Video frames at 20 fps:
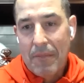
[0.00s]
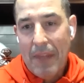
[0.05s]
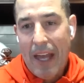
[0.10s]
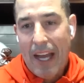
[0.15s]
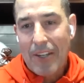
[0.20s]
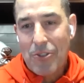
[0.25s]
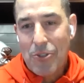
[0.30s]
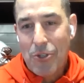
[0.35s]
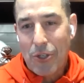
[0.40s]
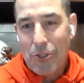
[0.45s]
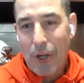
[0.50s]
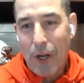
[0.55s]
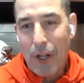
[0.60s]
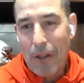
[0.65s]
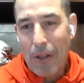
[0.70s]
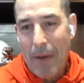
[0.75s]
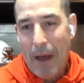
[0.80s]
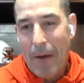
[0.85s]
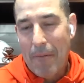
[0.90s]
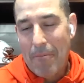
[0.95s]
Not just
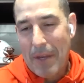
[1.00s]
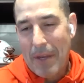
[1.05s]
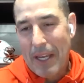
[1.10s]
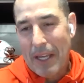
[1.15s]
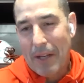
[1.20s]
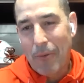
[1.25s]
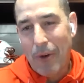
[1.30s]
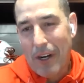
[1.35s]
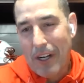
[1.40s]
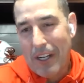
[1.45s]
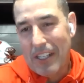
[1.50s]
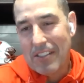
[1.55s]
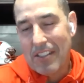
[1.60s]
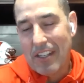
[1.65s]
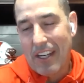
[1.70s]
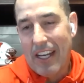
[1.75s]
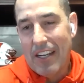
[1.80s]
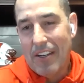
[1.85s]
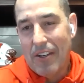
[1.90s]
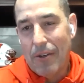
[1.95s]
all about me and what it
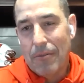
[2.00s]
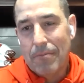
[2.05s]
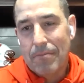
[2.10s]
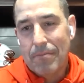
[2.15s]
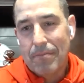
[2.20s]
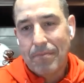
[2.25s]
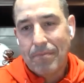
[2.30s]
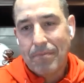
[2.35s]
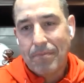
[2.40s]
is that I do.